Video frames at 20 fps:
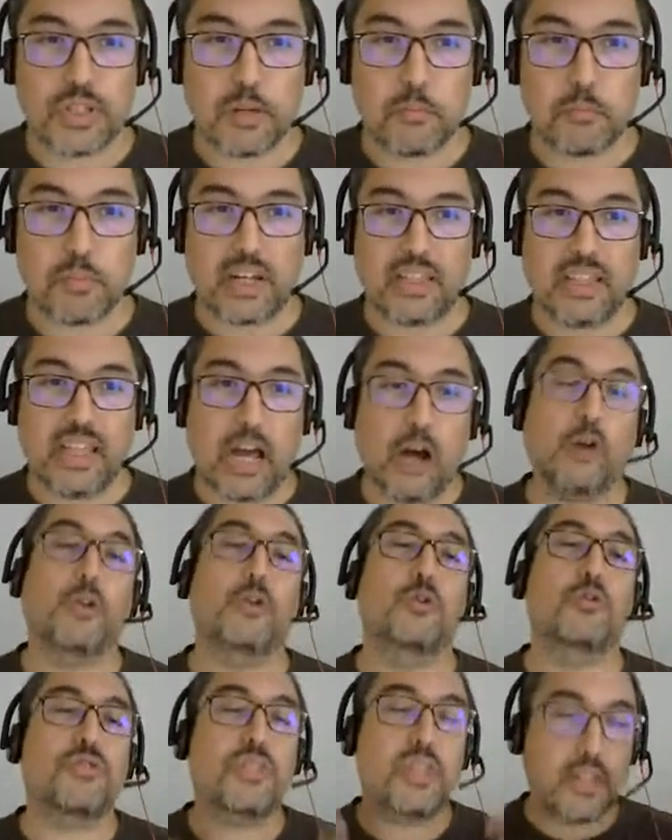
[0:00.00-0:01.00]
but now
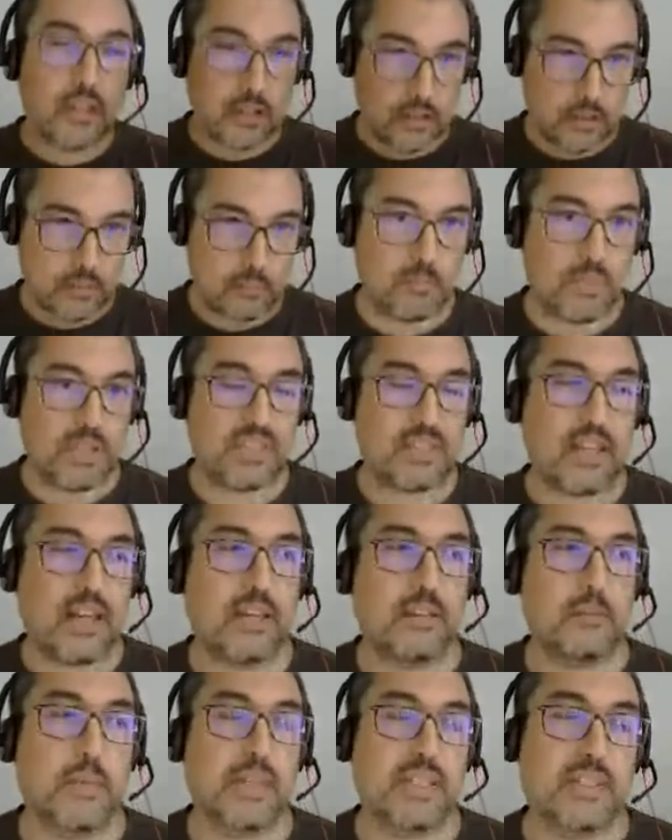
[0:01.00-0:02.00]
using beside
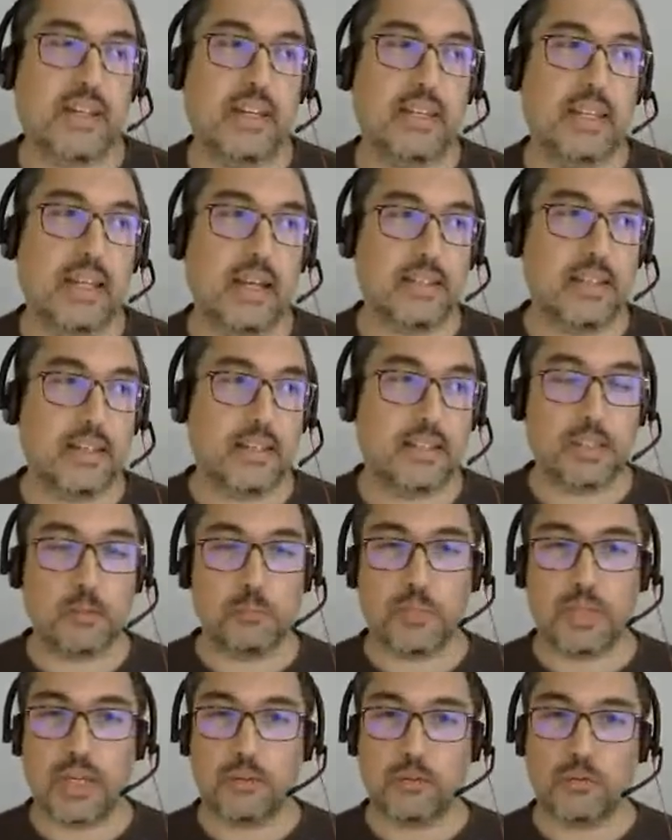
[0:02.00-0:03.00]
beside that the
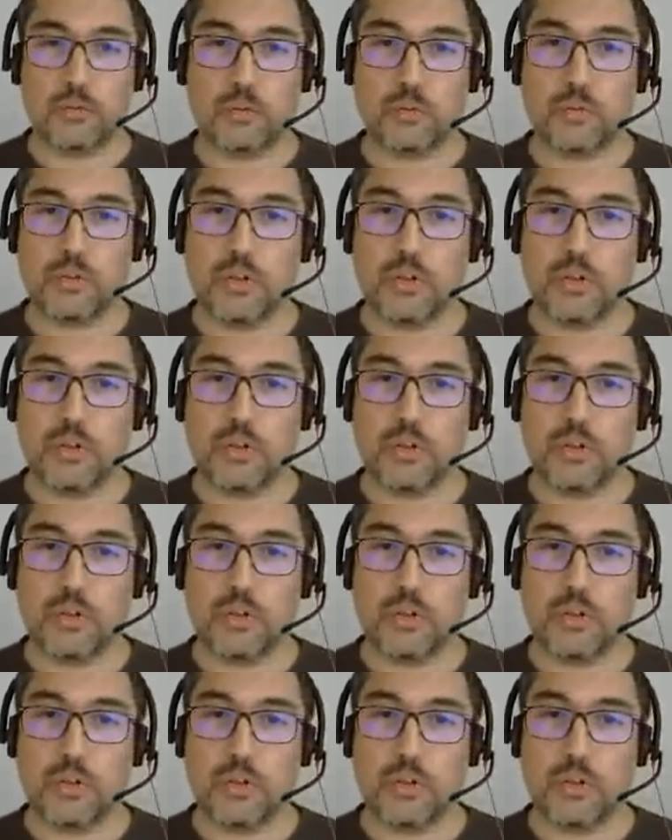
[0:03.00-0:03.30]
TPM2.